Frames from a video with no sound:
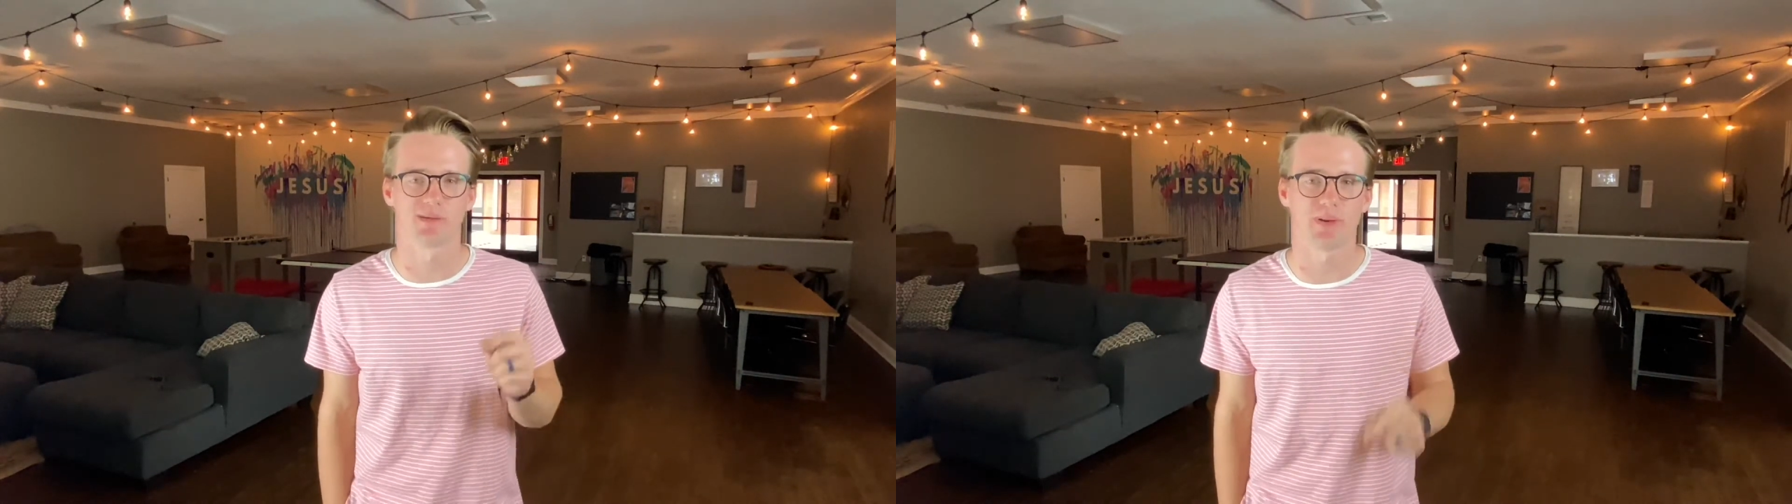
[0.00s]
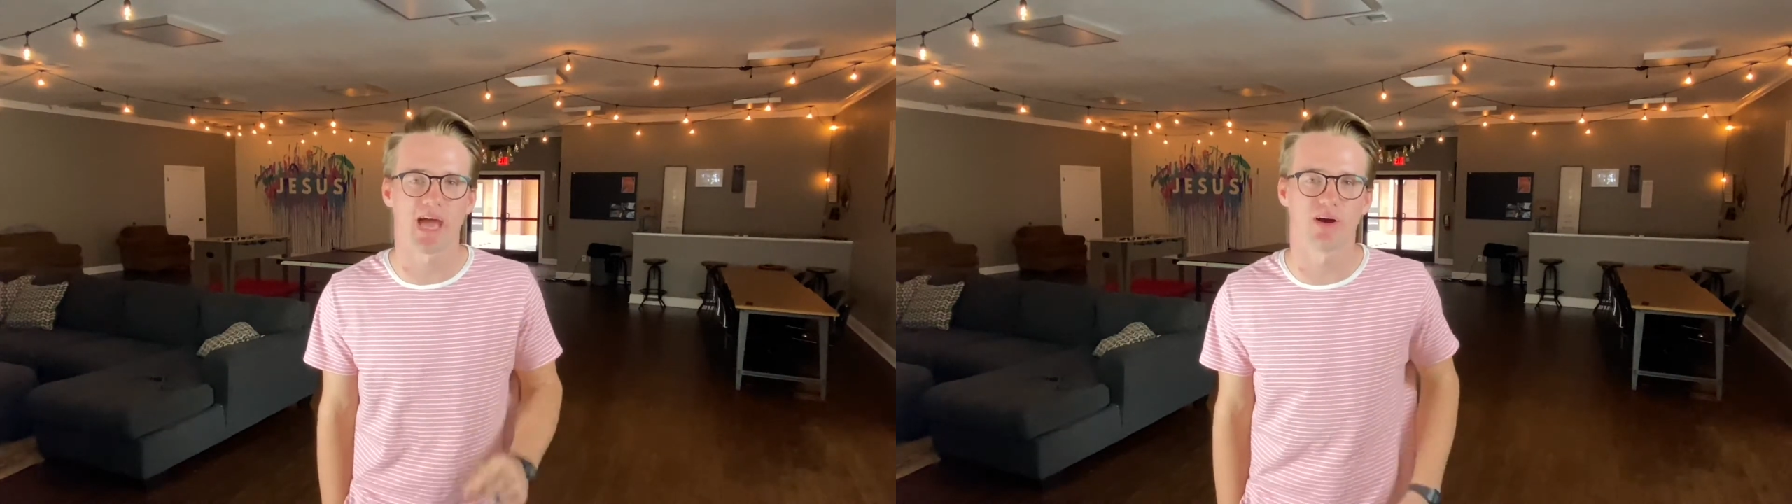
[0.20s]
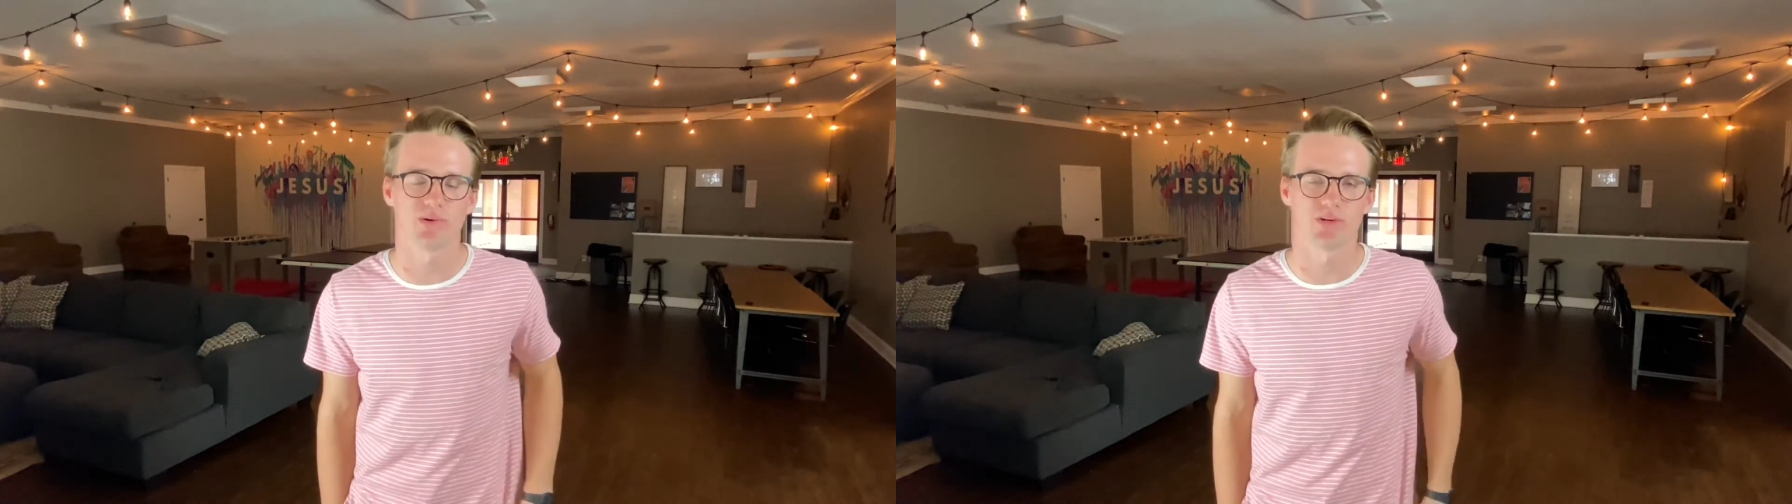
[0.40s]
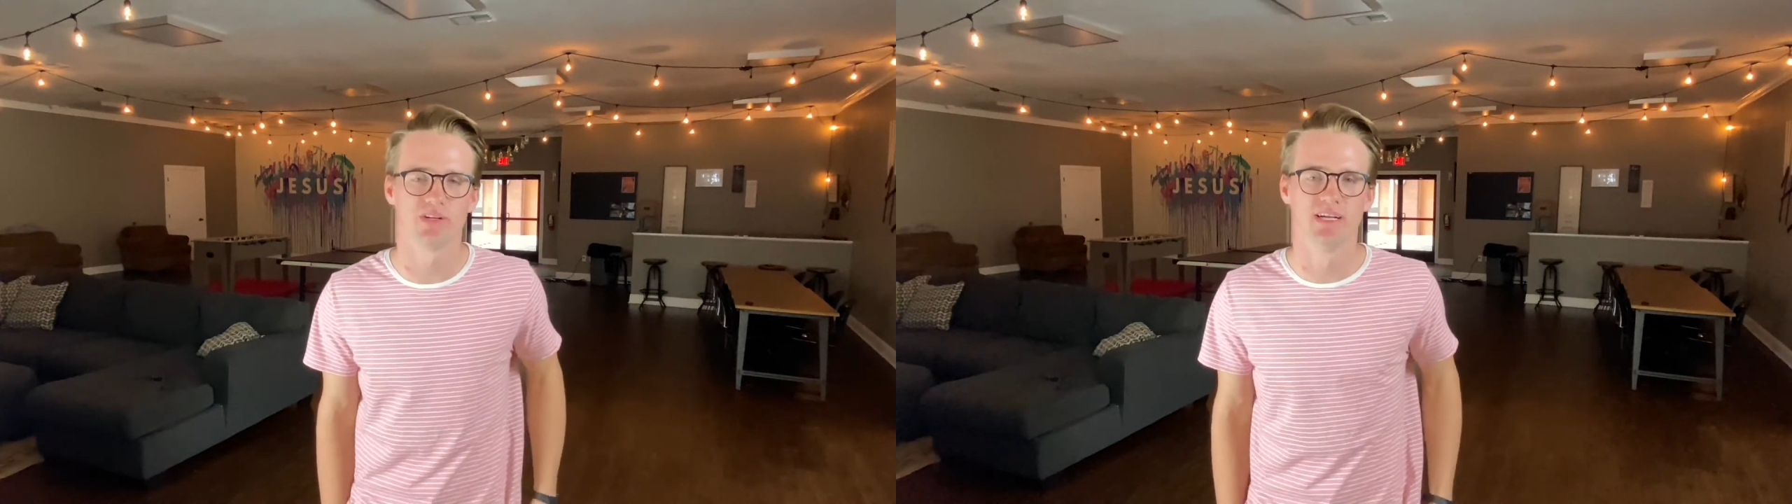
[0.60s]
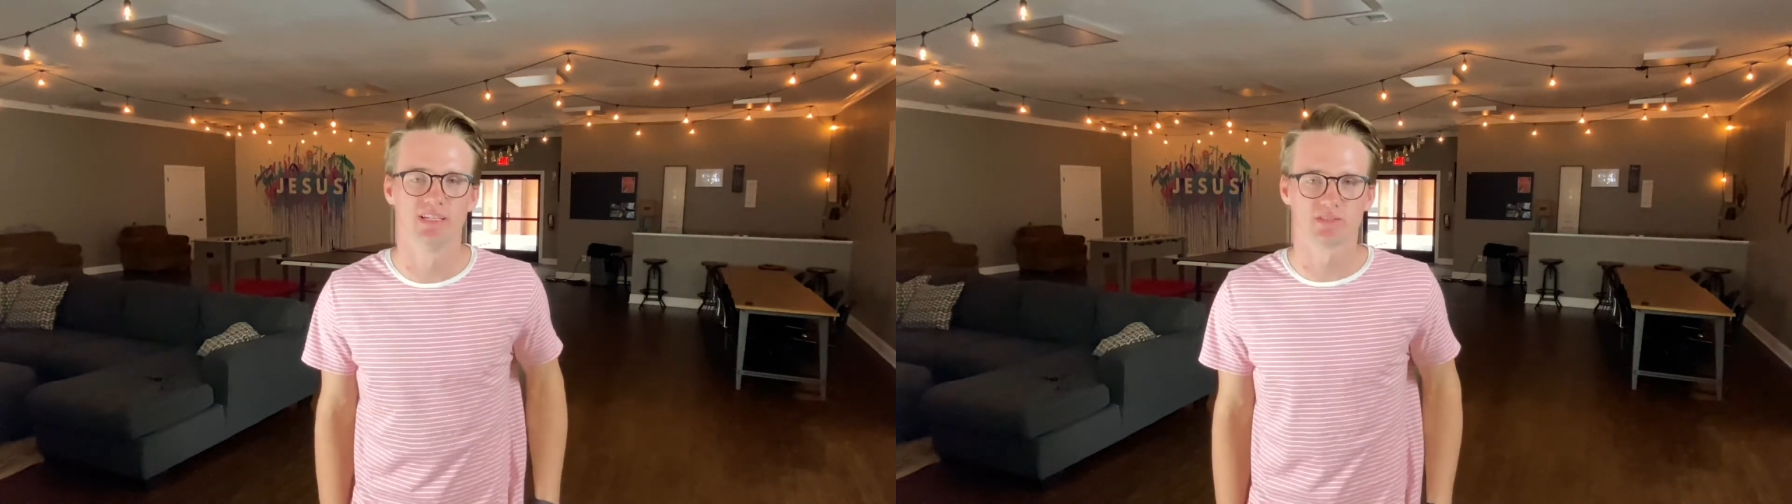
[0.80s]

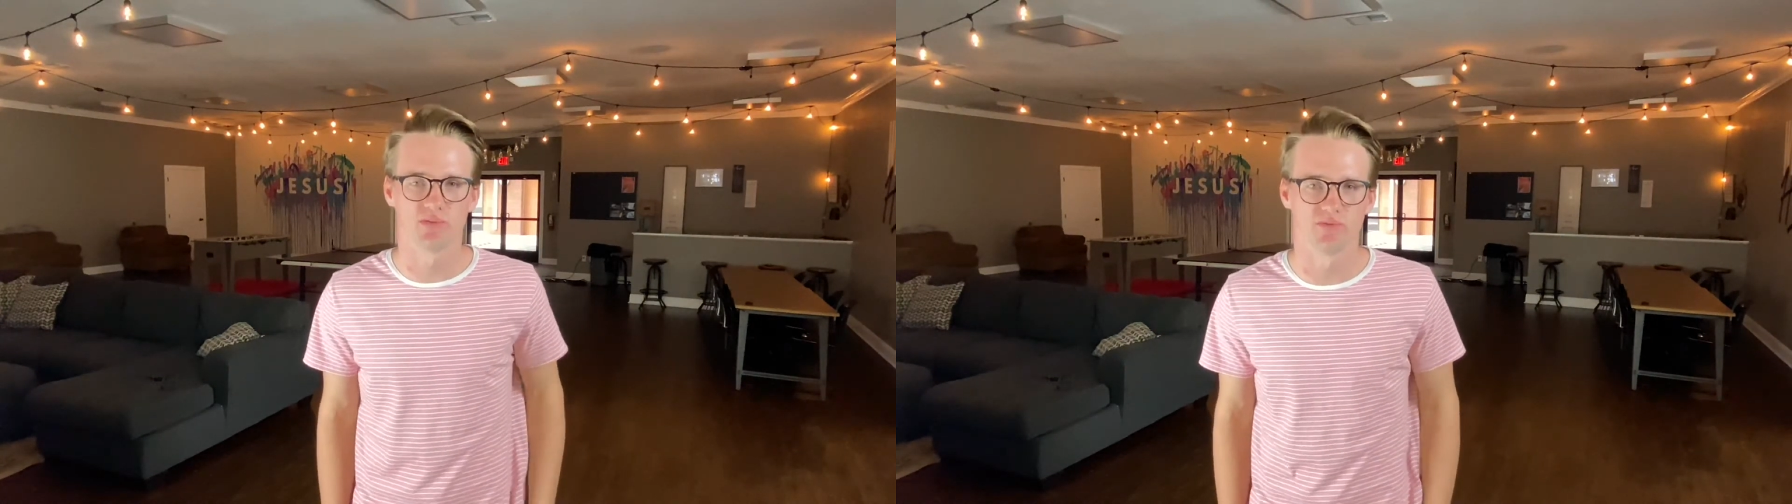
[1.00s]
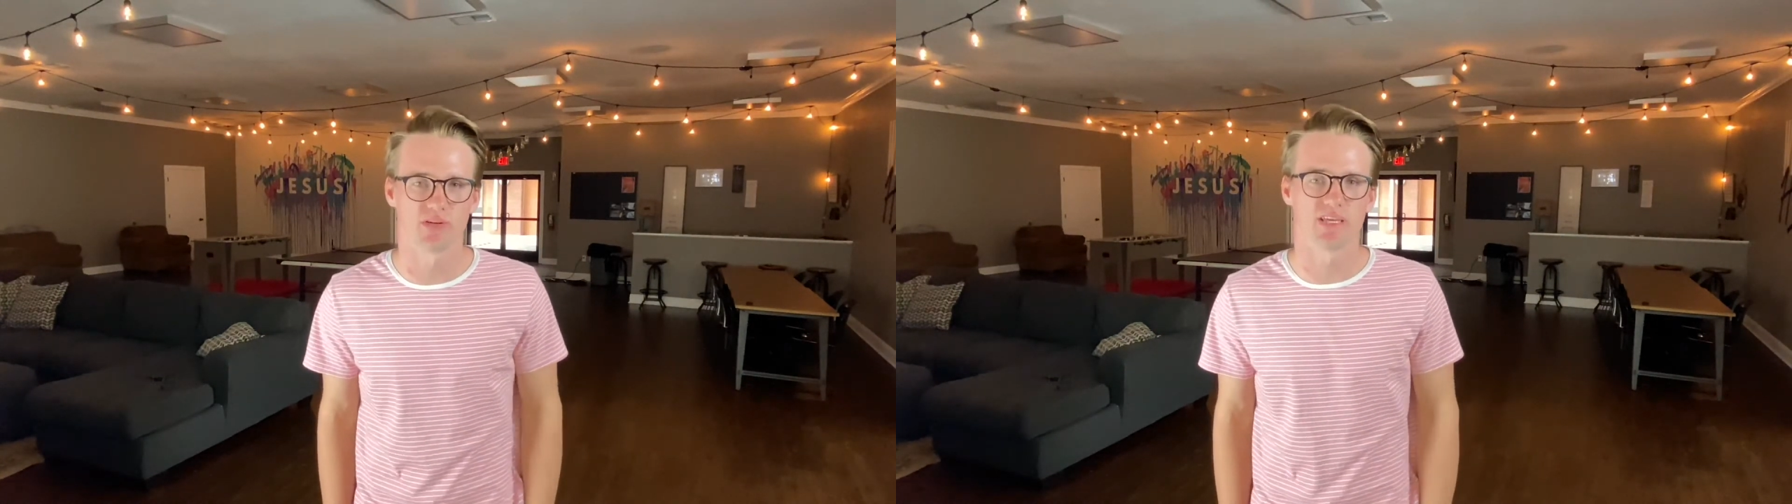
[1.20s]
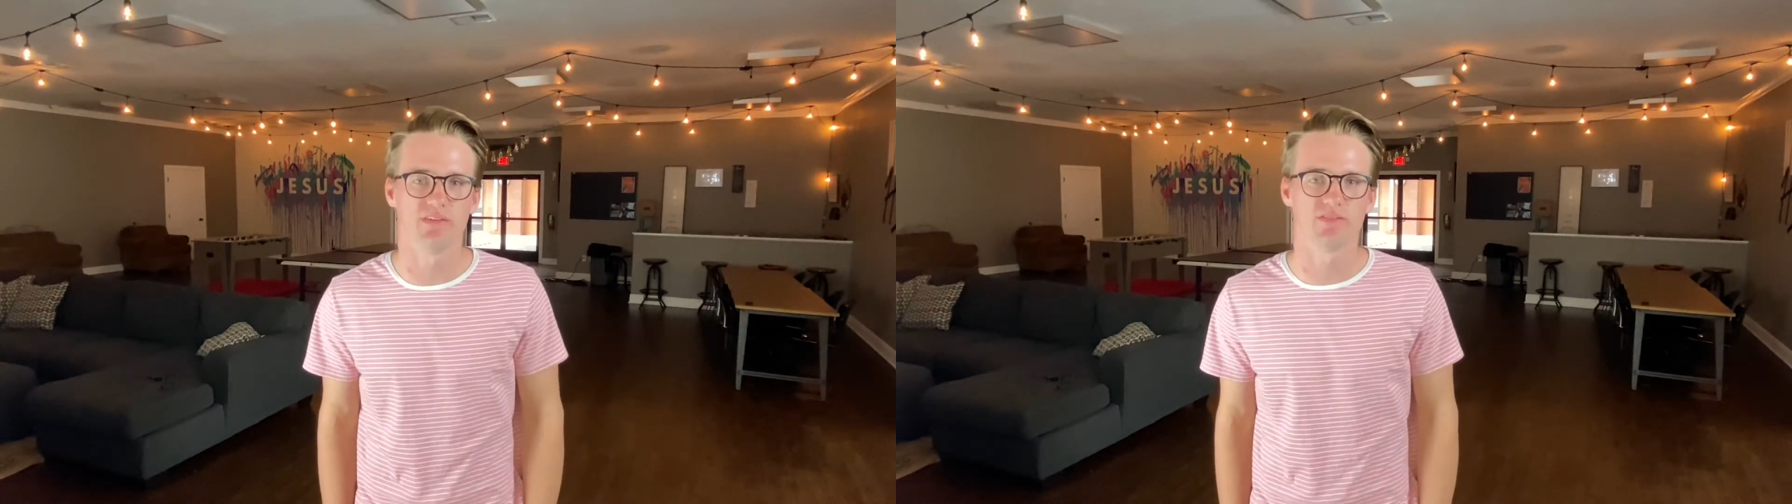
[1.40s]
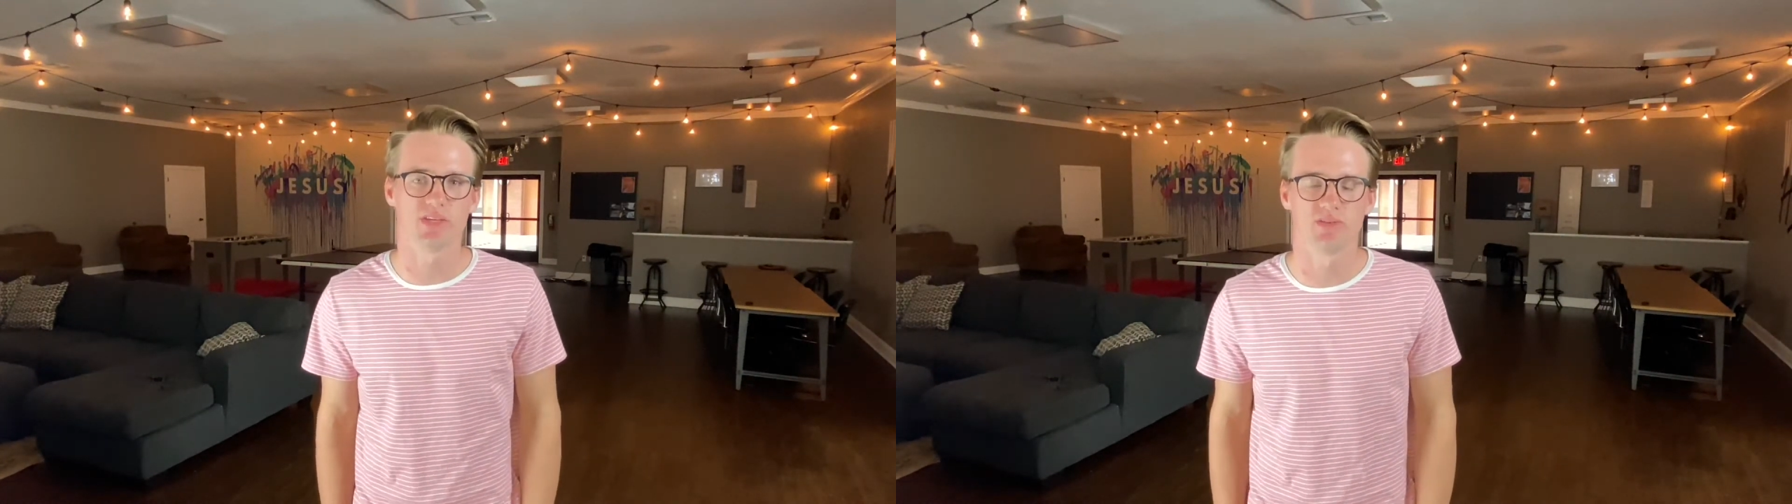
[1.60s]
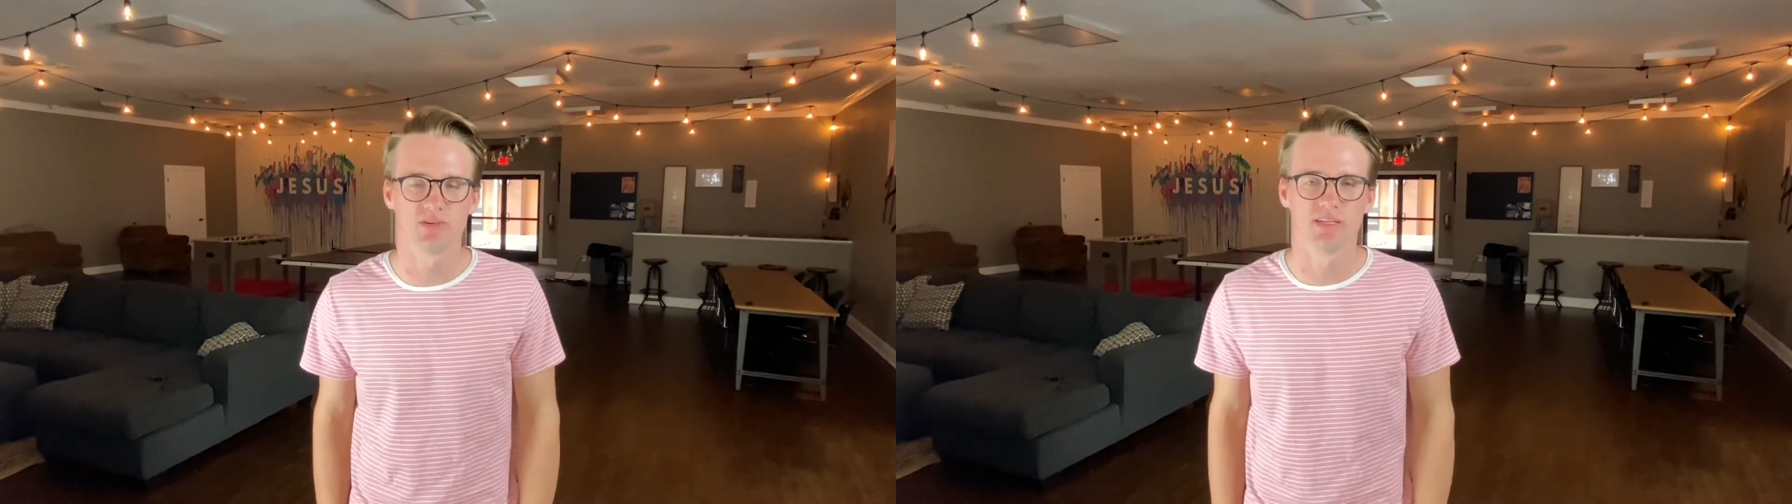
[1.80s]
power to forgive
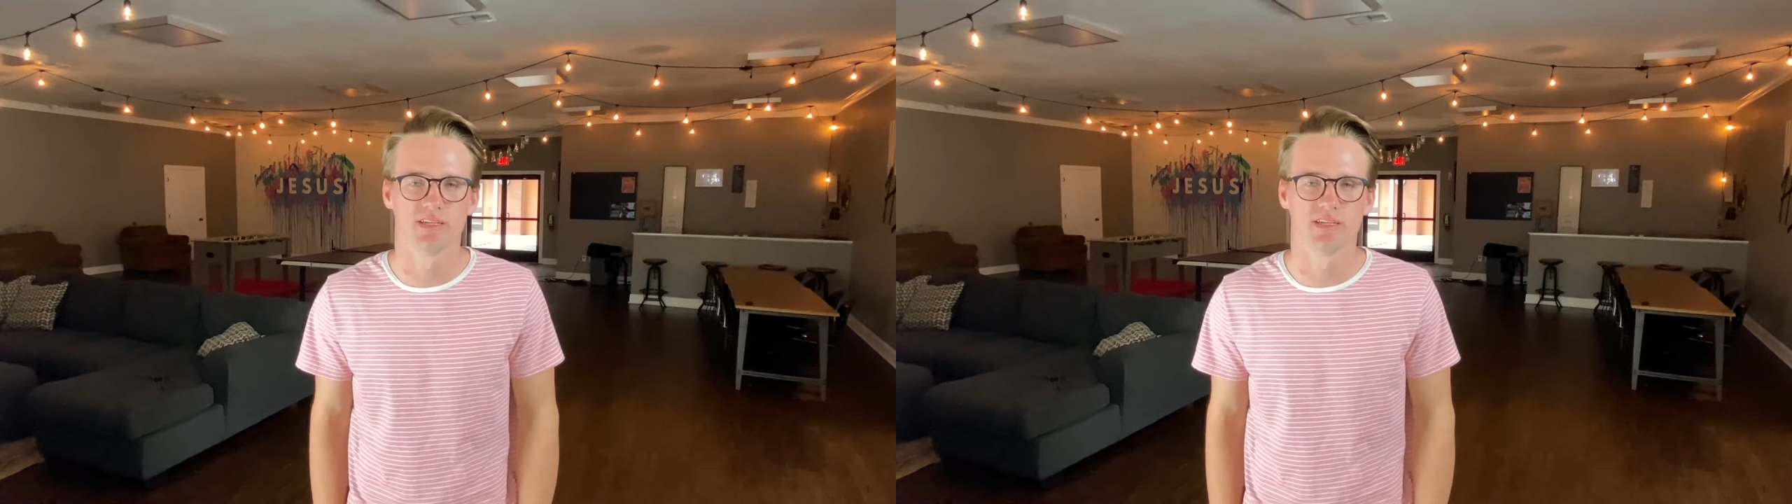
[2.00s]
you